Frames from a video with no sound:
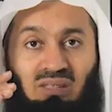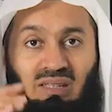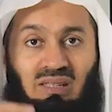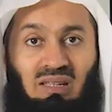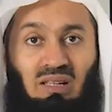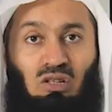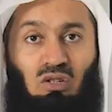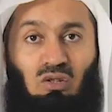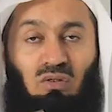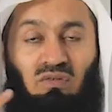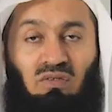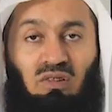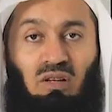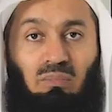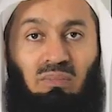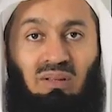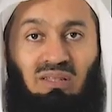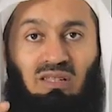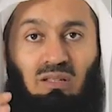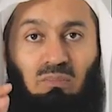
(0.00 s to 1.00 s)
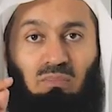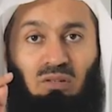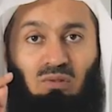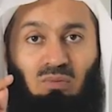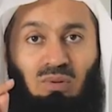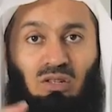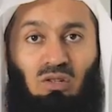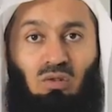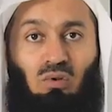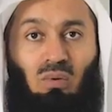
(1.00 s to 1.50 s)
sin you've committed
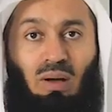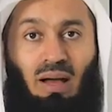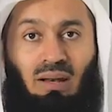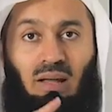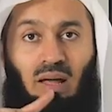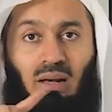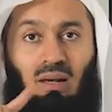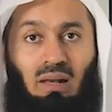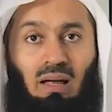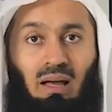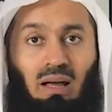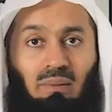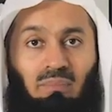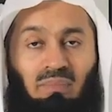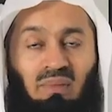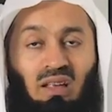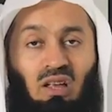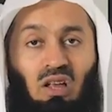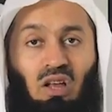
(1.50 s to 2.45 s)
between you and Allah.